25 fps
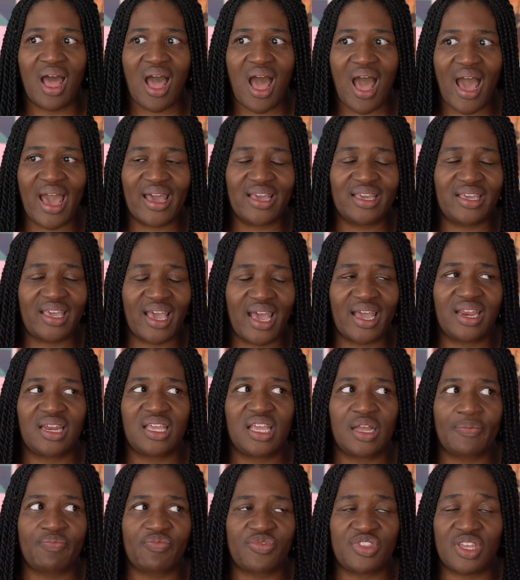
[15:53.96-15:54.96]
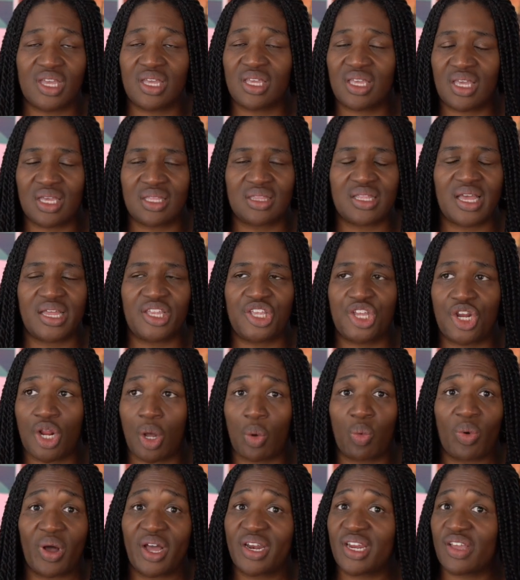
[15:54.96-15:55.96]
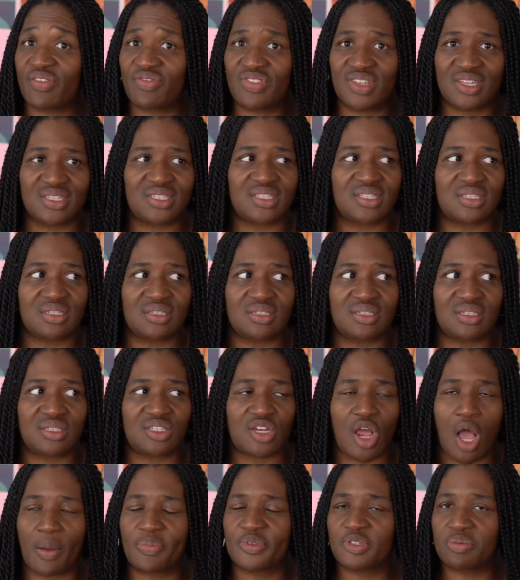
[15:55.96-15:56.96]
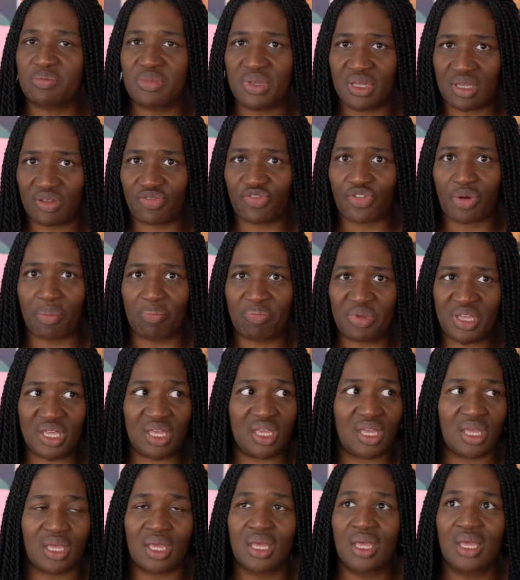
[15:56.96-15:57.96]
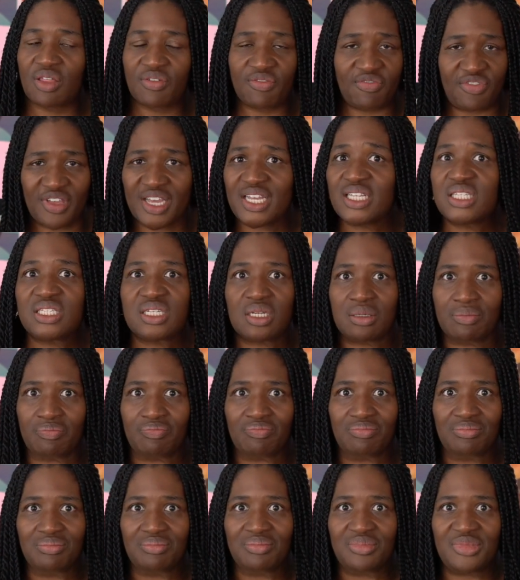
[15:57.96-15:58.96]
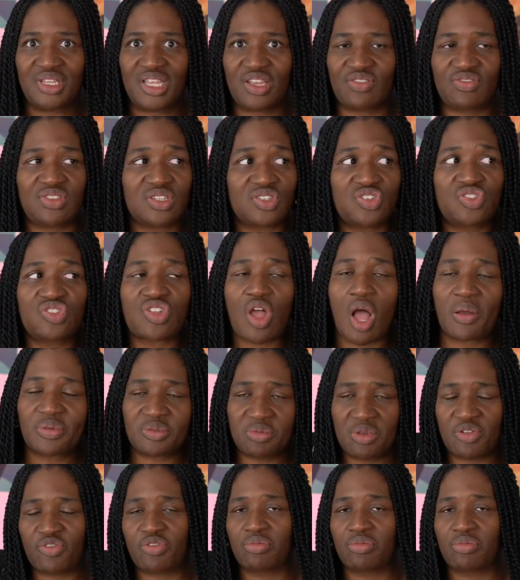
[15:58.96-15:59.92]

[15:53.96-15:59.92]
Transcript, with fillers: i get him thinking that you know what if this stops me from being the victim if this stops me